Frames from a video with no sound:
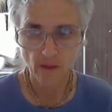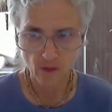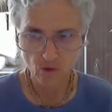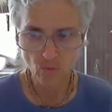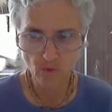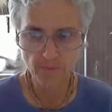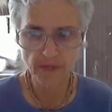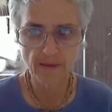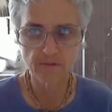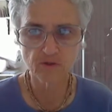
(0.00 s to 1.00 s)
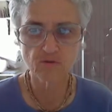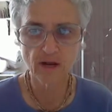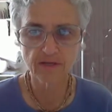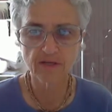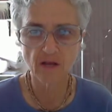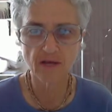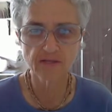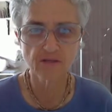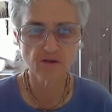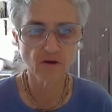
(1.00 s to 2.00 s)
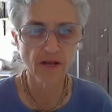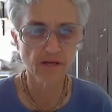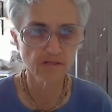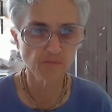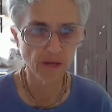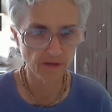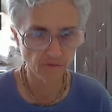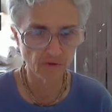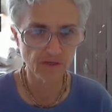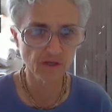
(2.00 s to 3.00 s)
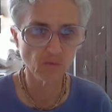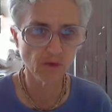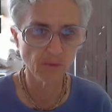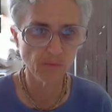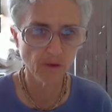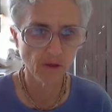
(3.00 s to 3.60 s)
You will be able to recognize his greatness by conversing with him.